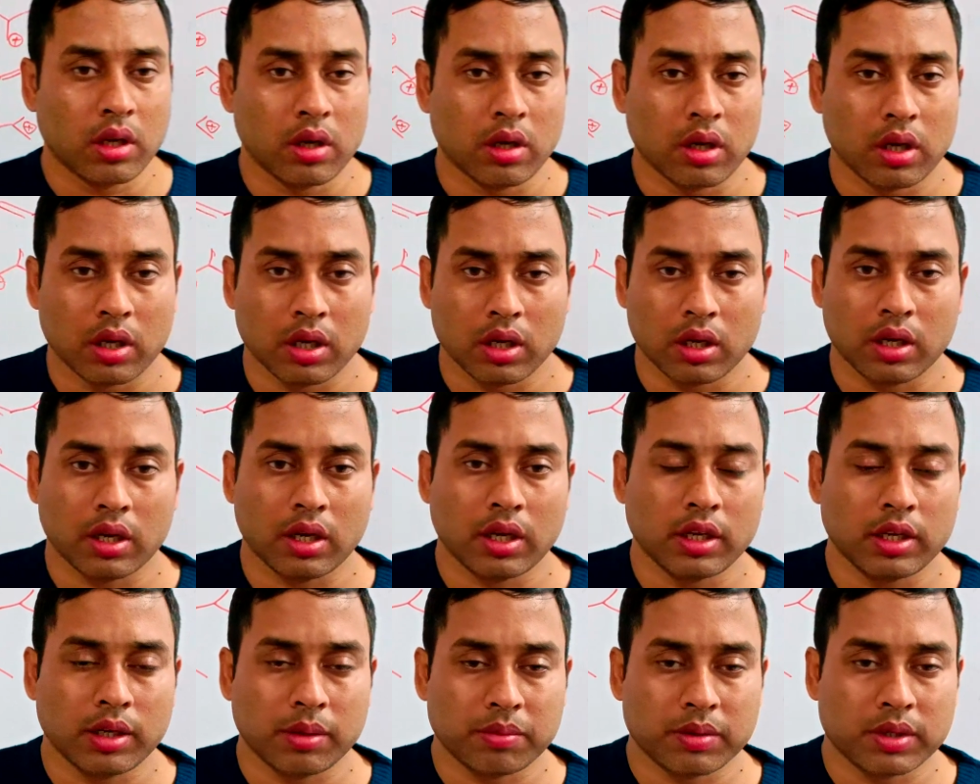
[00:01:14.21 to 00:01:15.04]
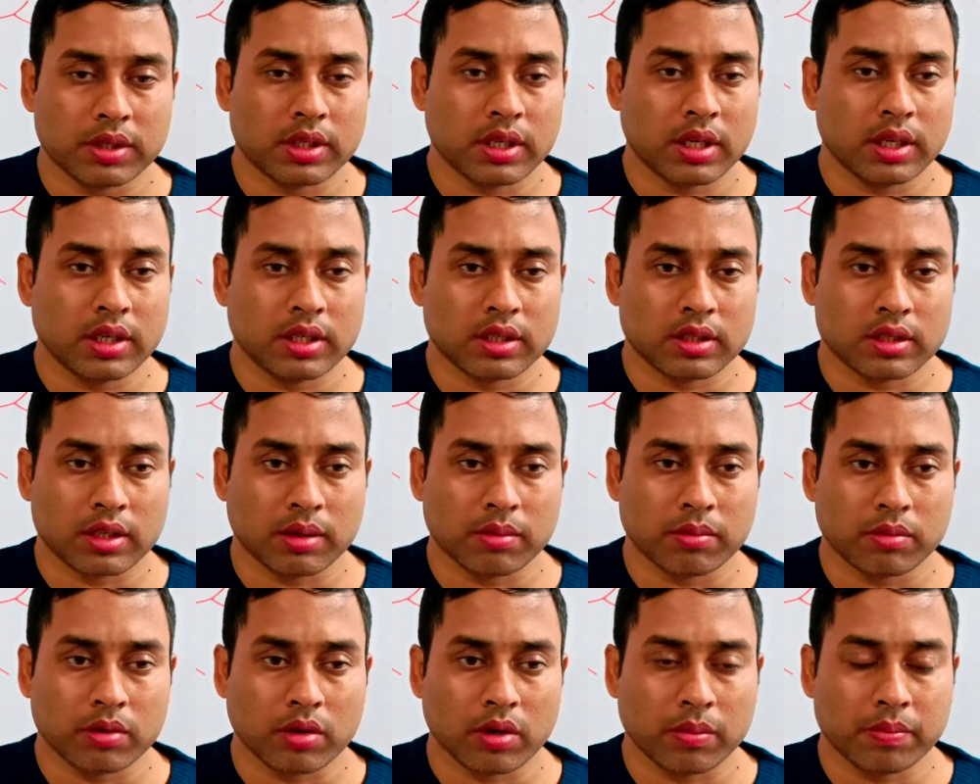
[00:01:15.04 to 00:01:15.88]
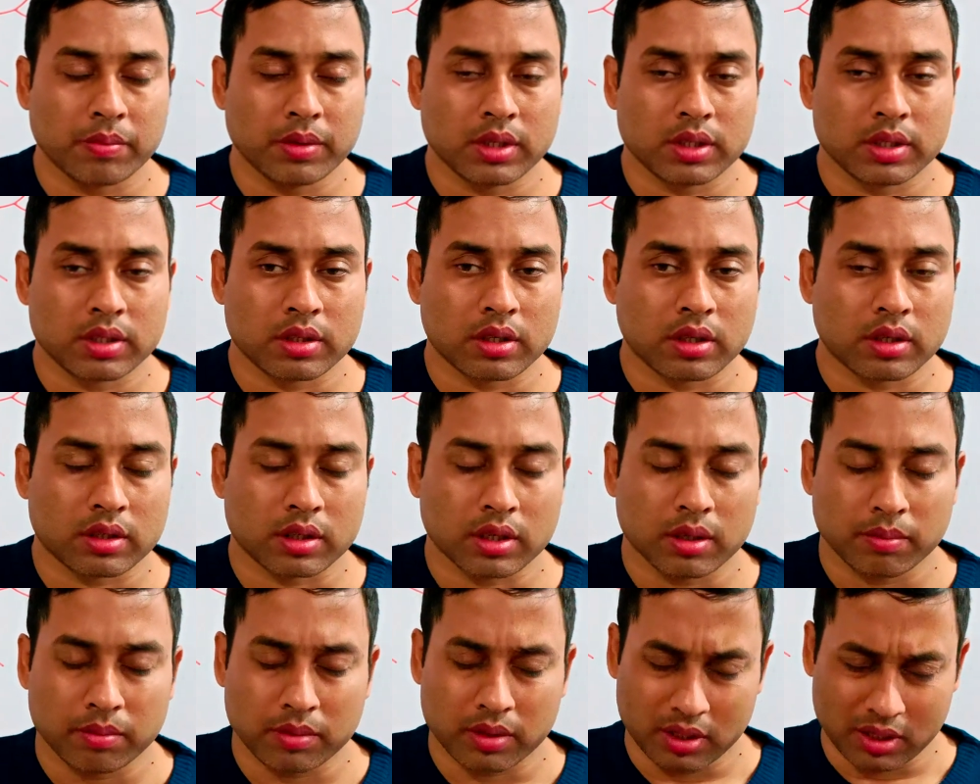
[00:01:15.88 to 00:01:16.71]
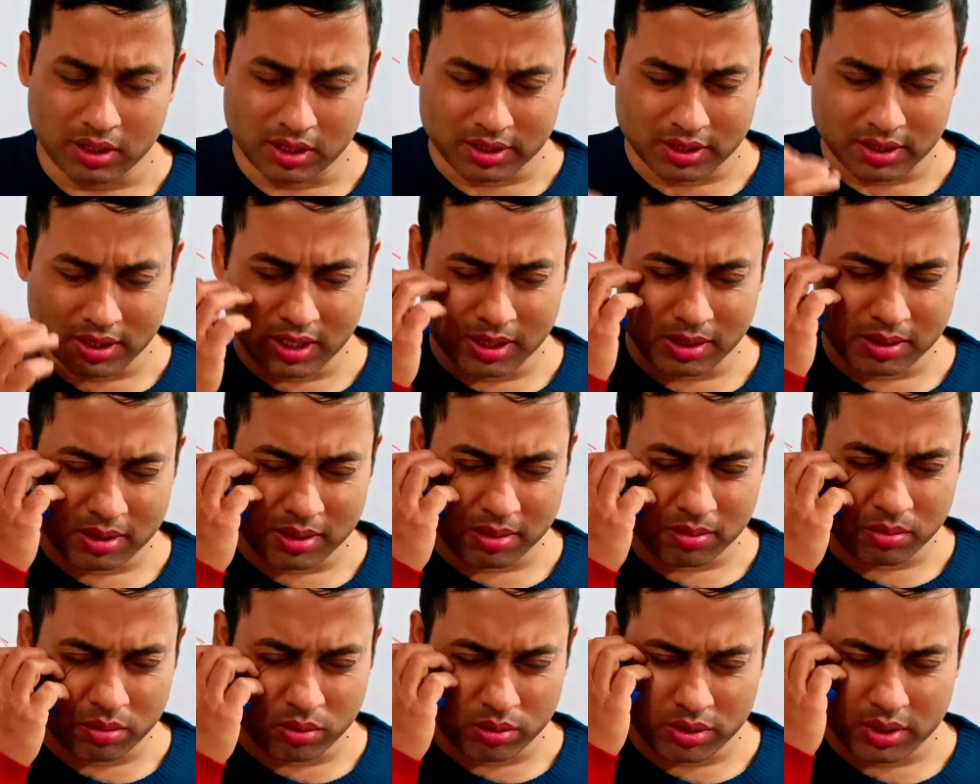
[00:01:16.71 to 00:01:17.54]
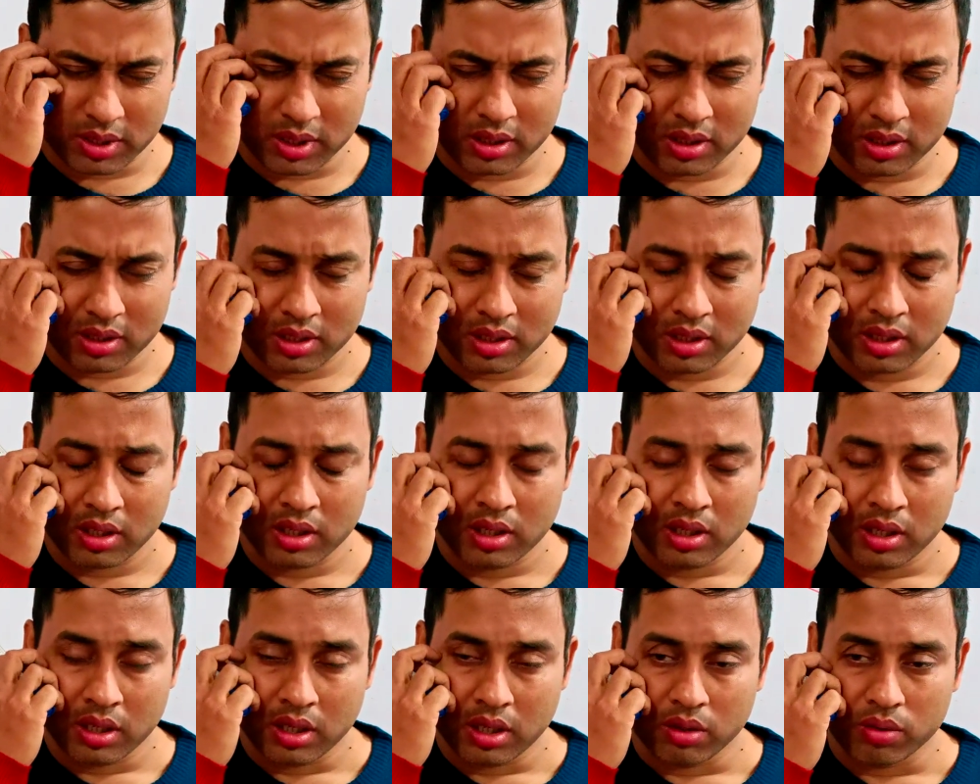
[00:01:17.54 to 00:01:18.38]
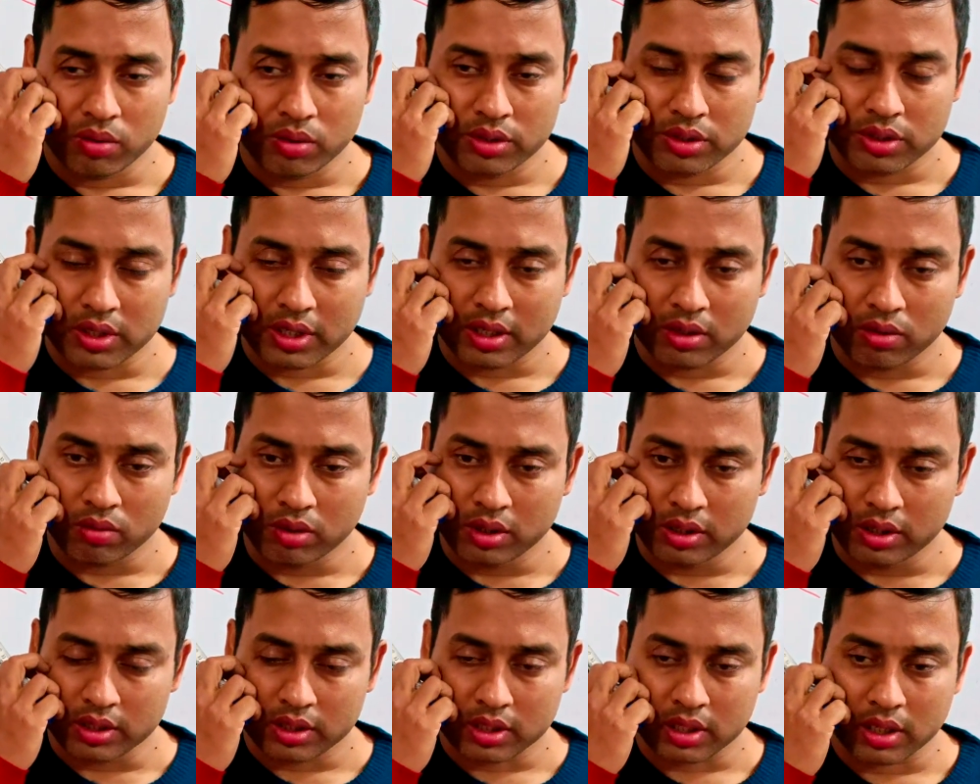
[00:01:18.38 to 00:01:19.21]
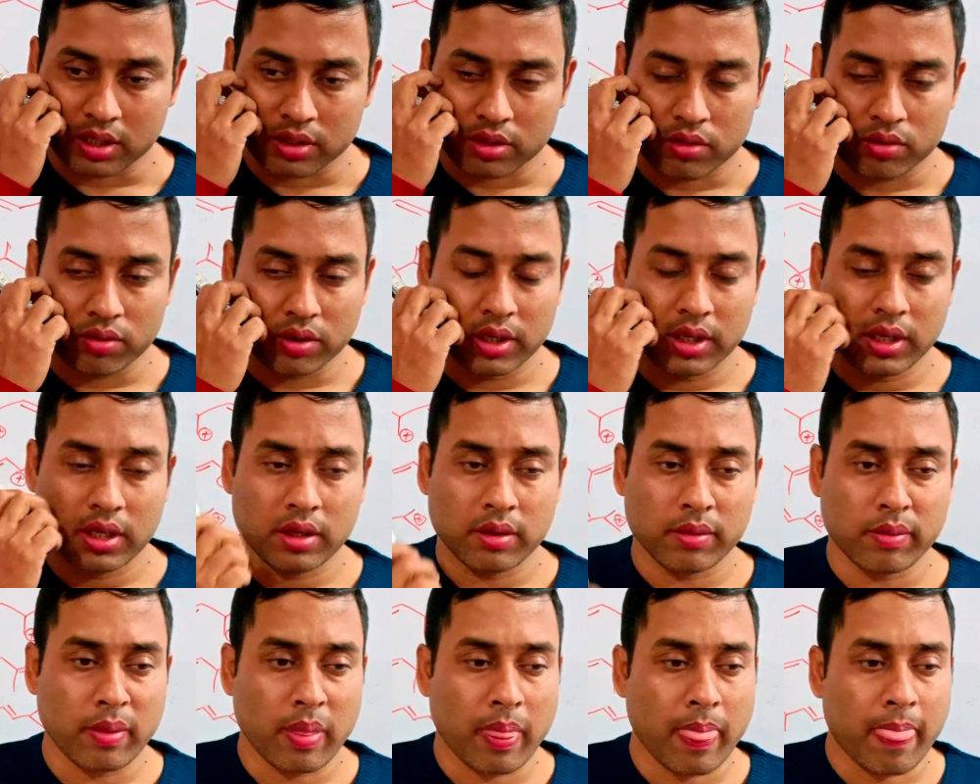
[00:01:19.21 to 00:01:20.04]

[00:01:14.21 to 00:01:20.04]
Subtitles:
I have decided some topics, some selected questions which I will discuss today,